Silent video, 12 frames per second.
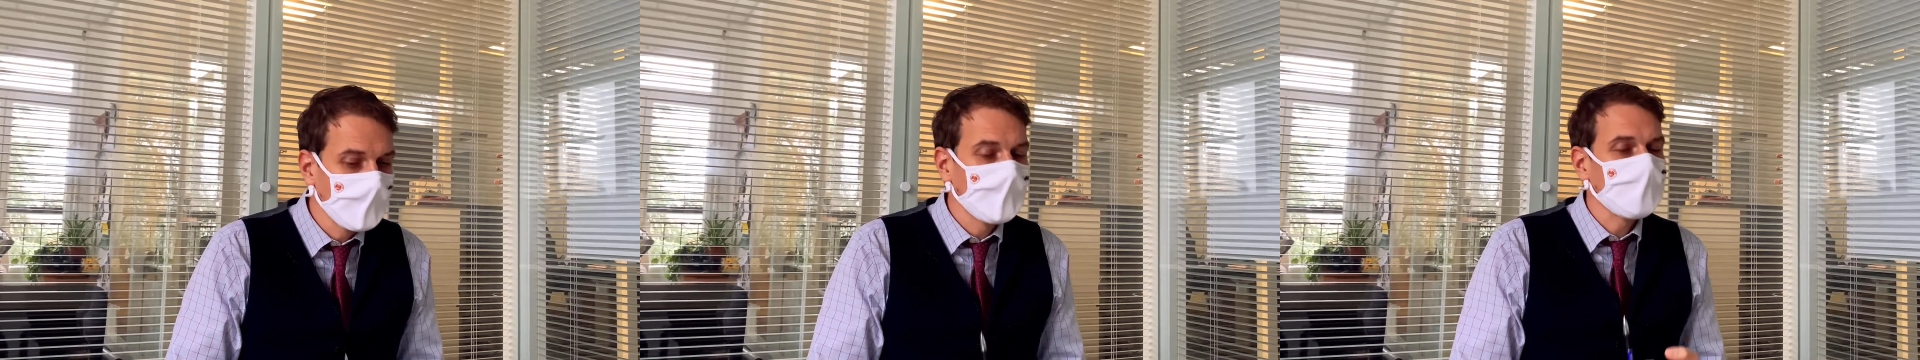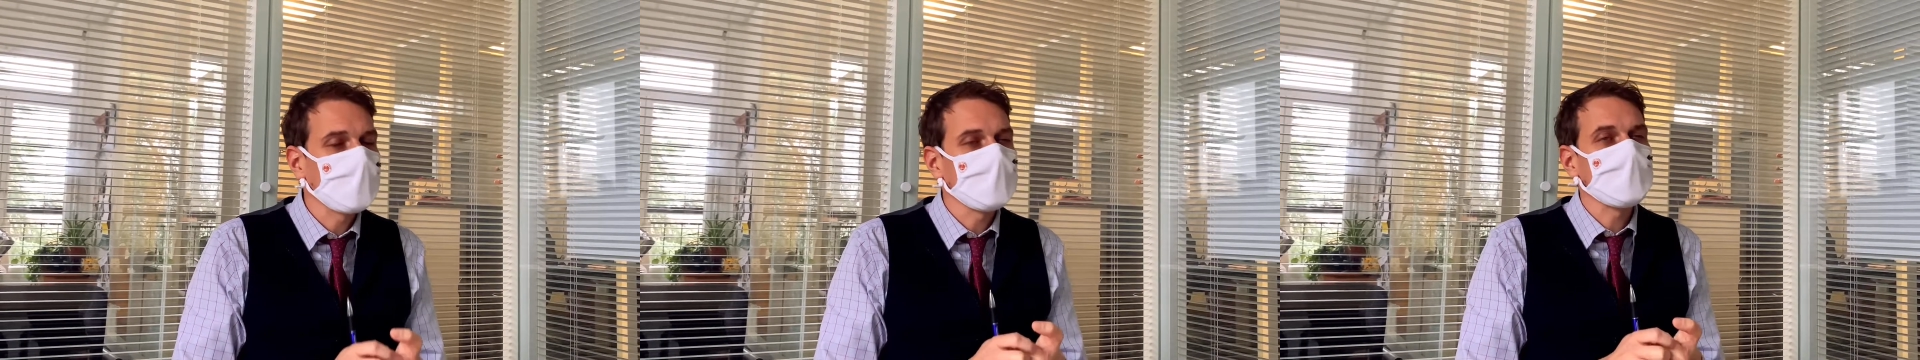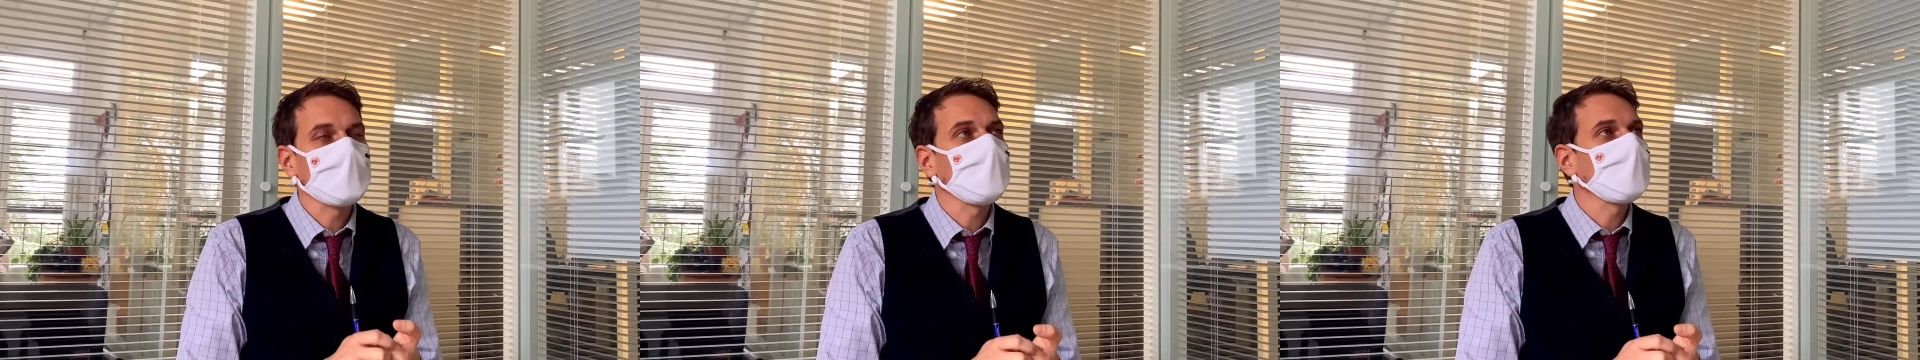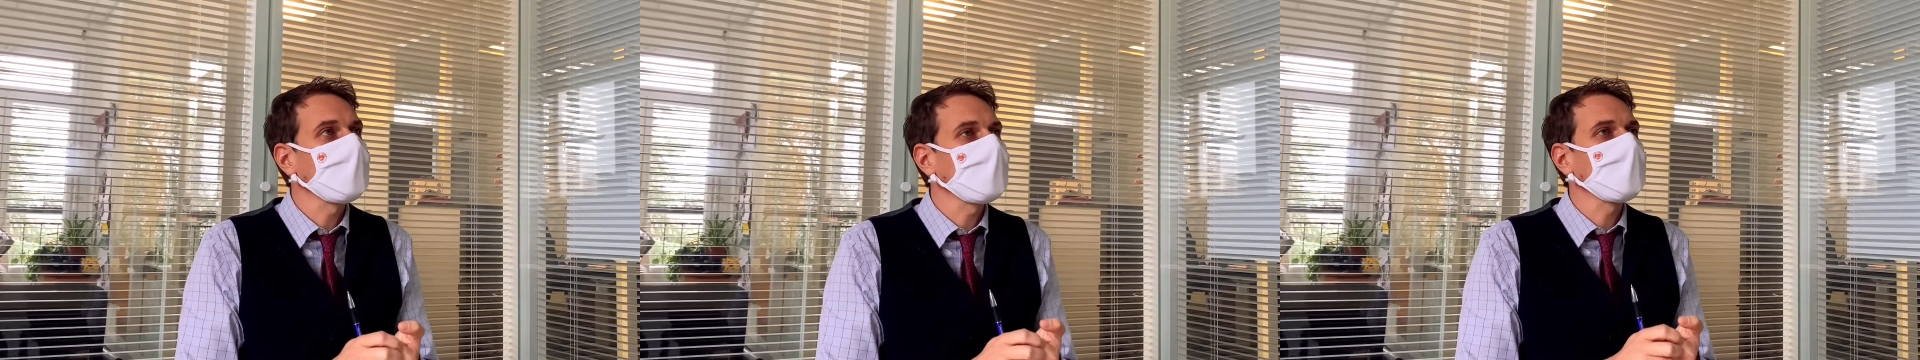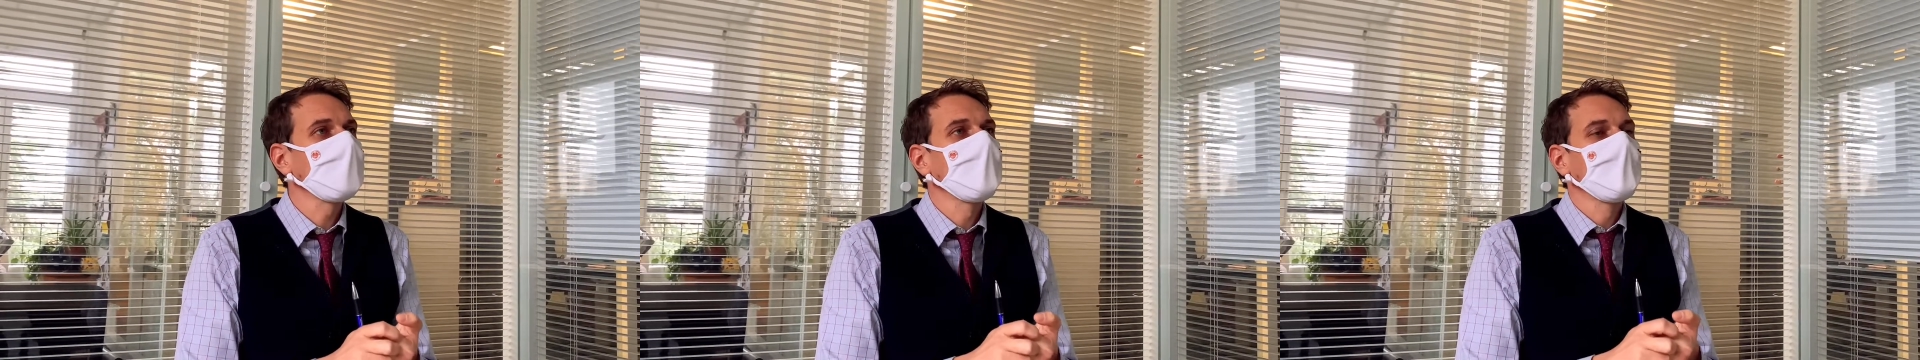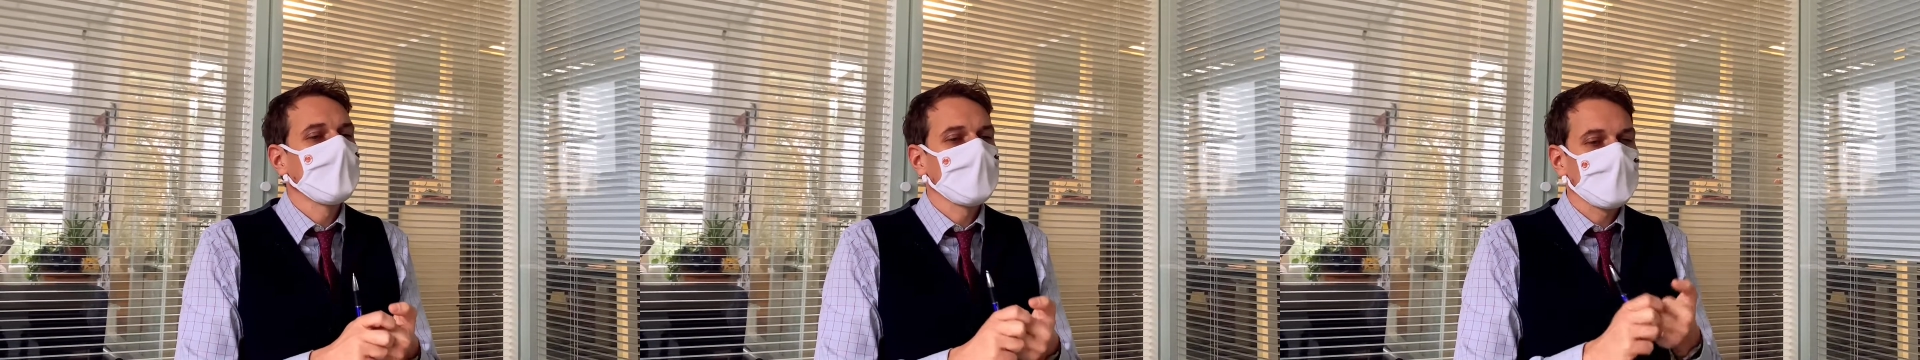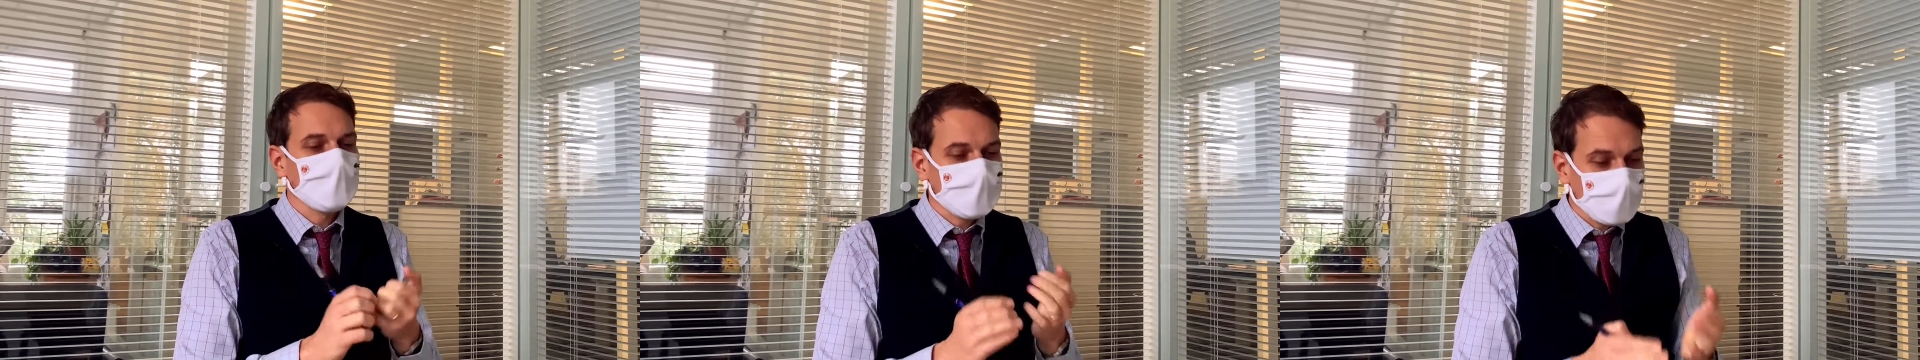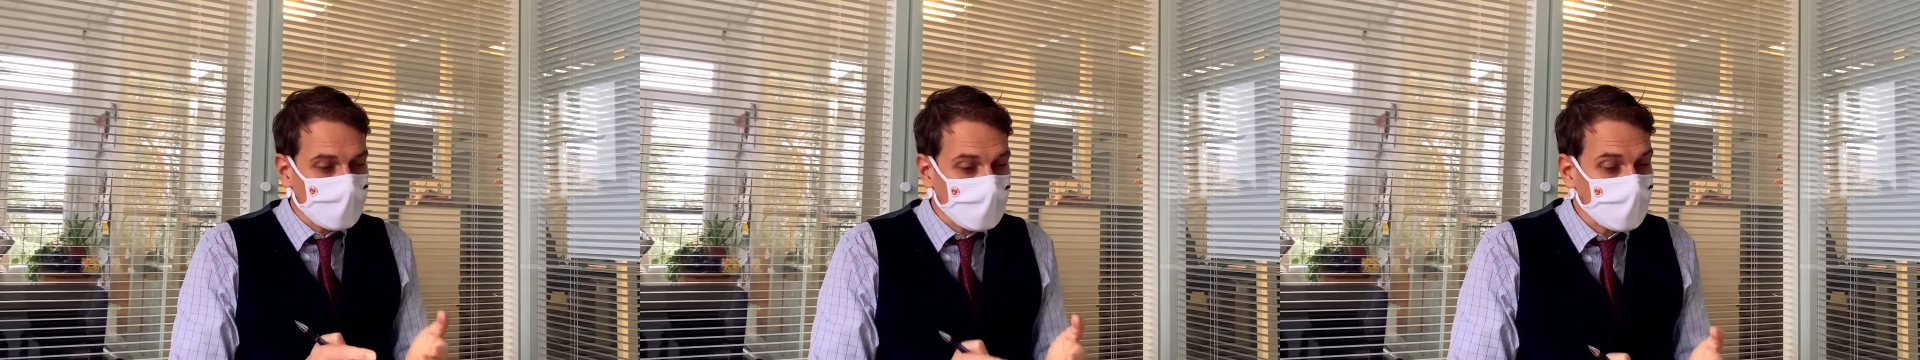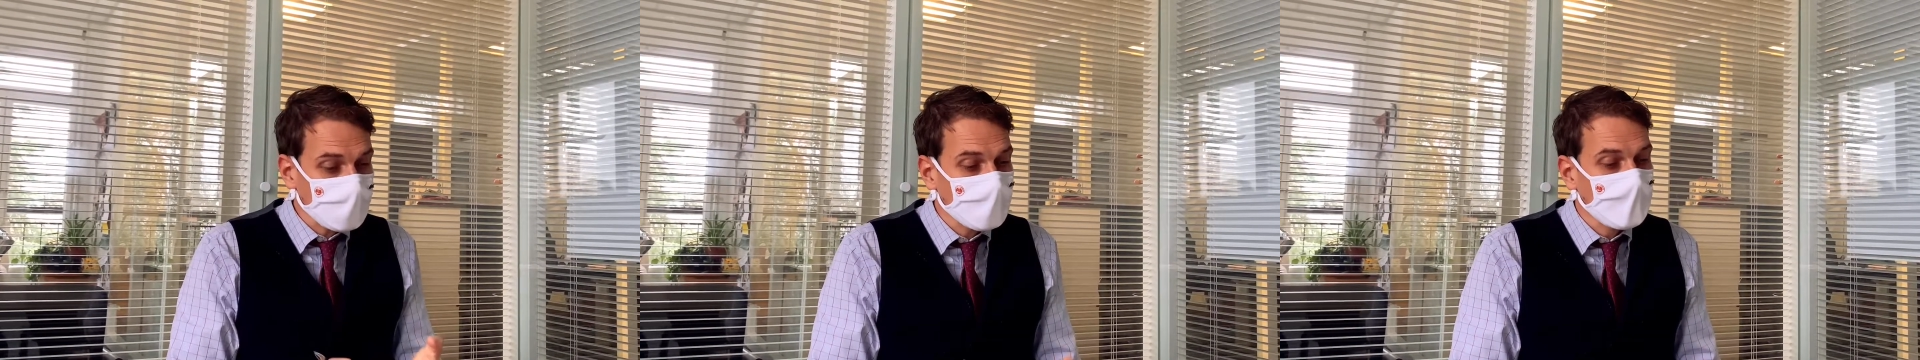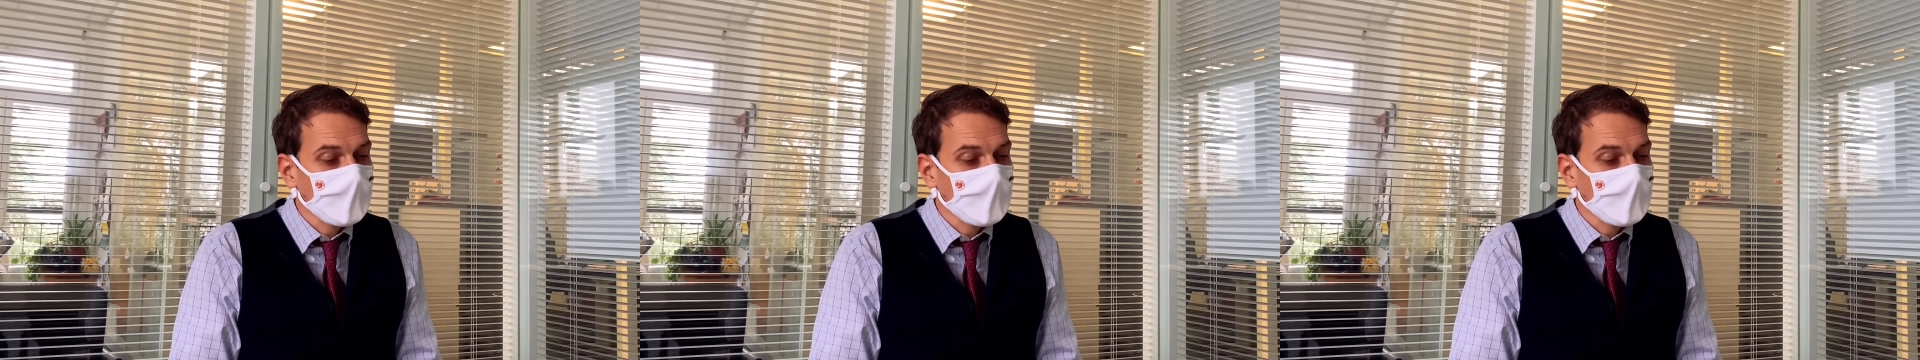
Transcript: Find something specific.